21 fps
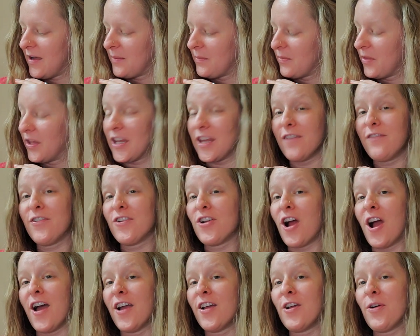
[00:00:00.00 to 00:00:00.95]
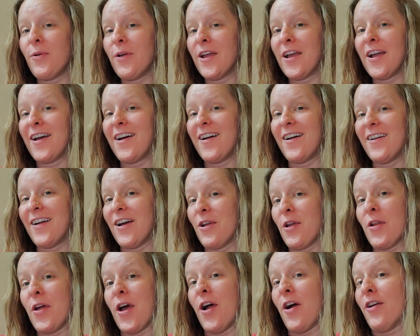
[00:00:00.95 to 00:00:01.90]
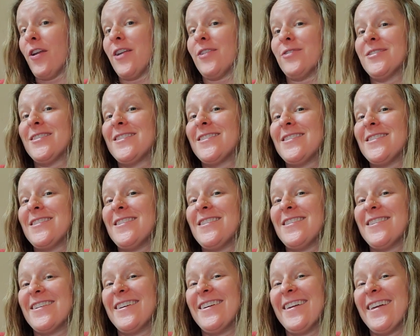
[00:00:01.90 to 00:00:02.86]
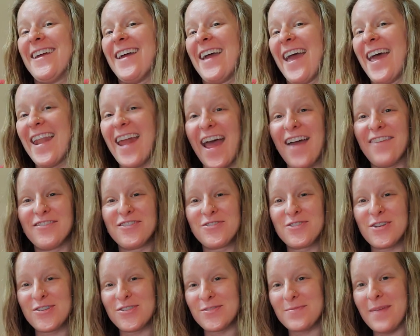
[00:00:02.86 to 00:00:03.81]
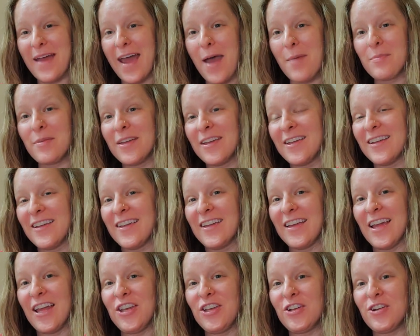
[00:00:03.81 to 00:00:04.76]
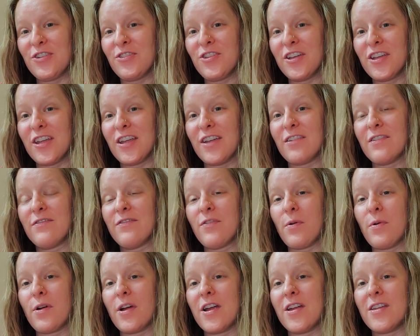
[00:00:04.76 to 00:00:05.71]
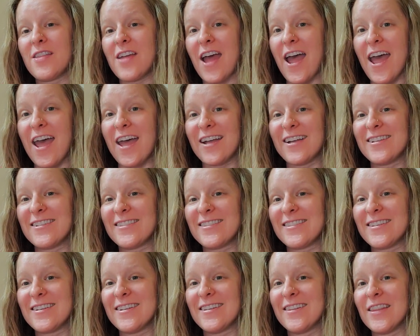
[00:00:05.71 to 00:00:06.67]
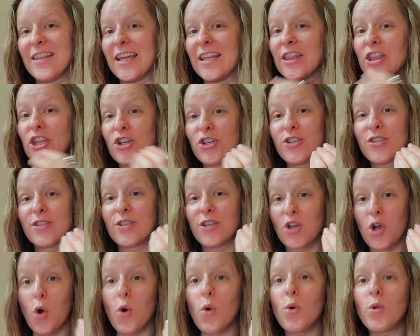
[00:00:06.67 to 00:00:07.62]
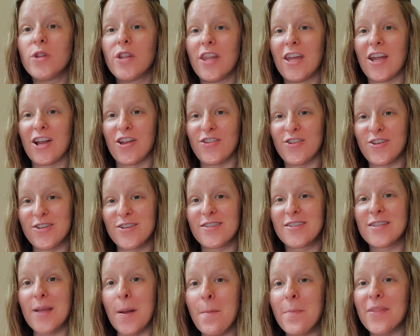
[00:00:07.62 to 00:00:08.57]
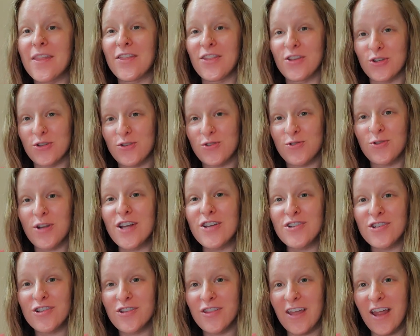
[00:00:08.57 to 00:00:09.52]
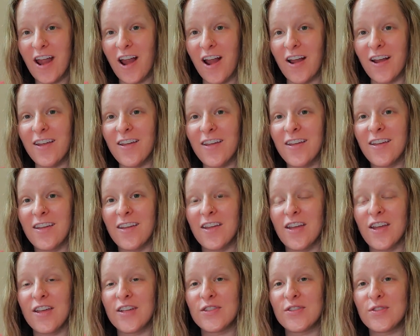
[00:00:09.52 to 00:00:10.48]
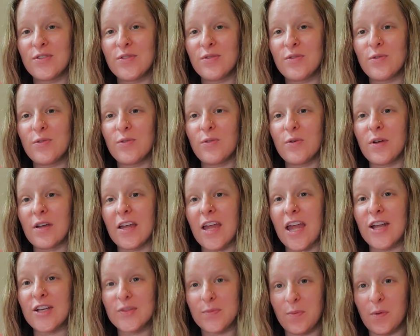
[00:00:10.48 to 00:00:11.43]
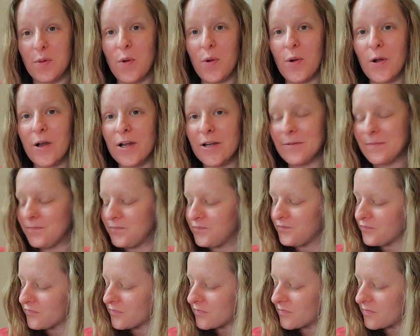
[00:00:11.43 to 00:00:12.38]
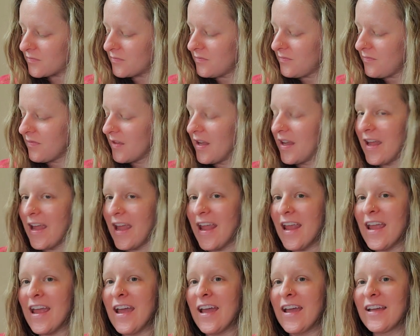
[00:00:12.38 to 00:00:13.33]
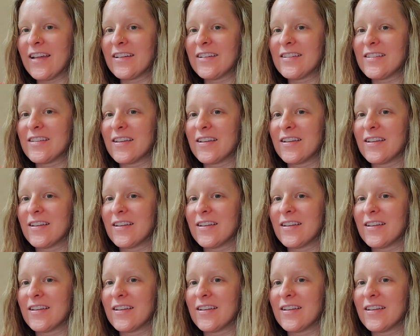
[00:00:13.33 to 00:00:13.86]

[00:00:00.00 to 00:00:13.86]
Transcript: like if you're going out on sea and have a treasure map and you're looking for the X, like there's gold there, there's something, there's treasure there to explore. And